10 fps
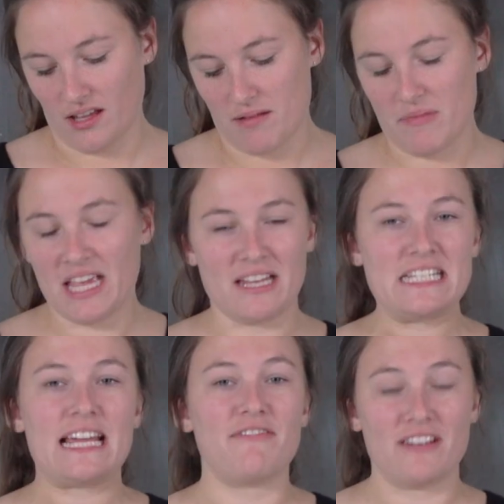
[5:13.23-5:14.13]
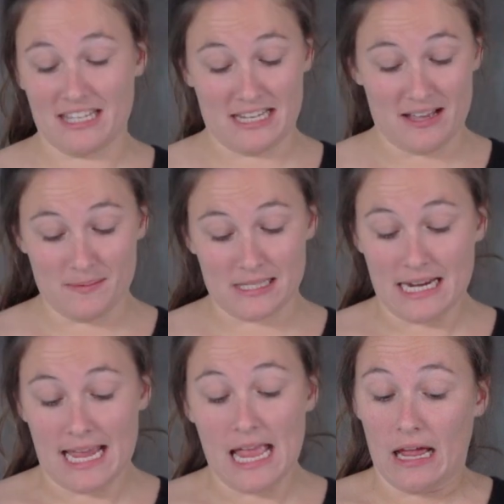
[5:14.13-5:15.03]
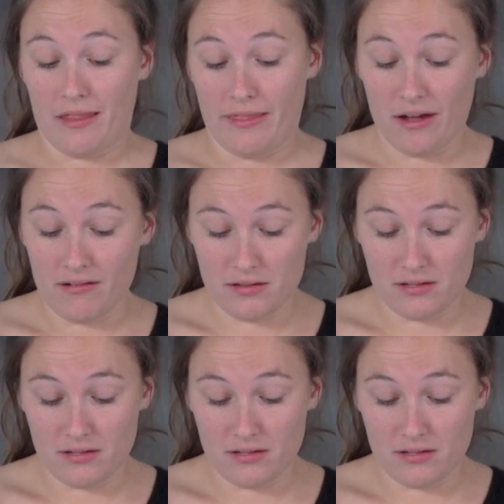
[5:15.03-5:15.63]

Um, it definitely comes in a can though.